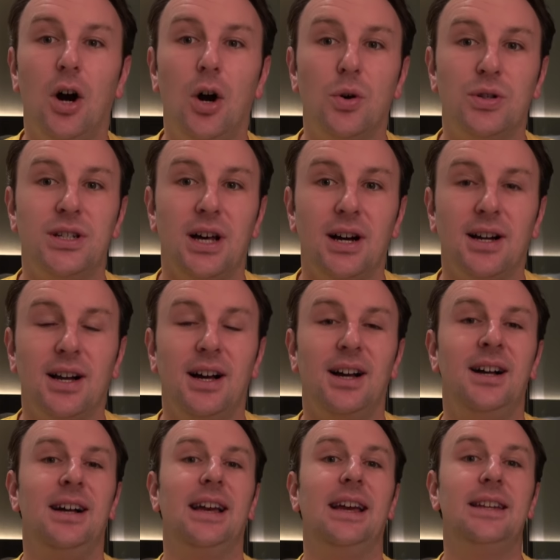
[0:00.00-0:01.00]

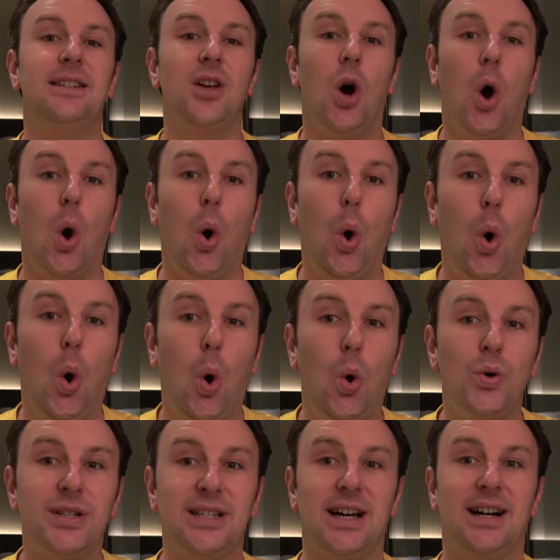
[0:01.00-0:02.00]
Osaka, it's
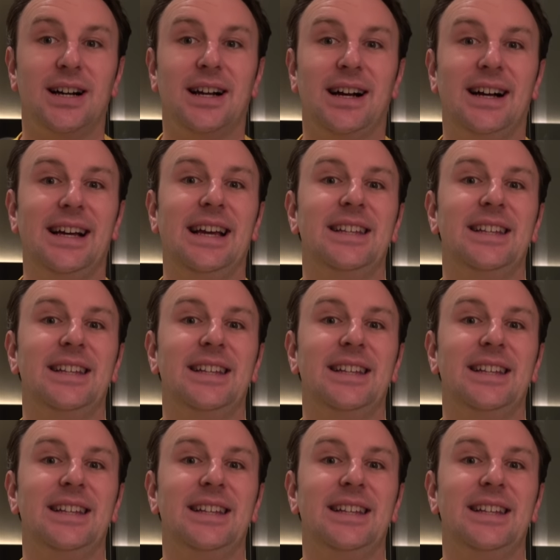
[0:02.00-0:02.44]
Osaka.